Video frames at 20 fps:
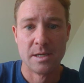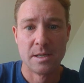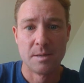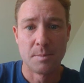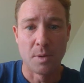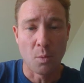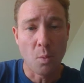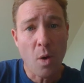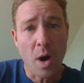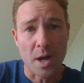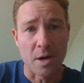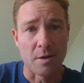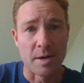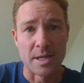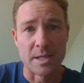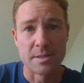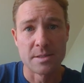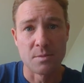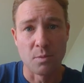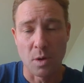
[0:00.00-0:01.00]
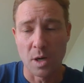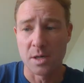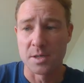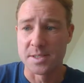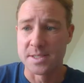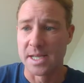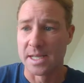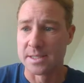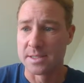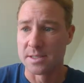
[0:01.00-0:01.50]
But water is. Water's
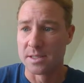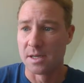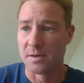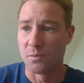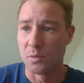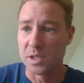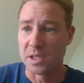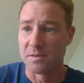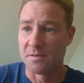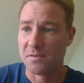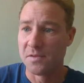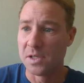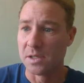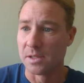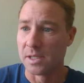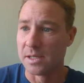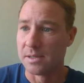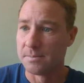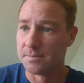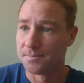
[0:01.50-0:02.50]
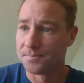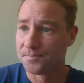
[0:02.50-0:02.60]
dense enough. We can feel it.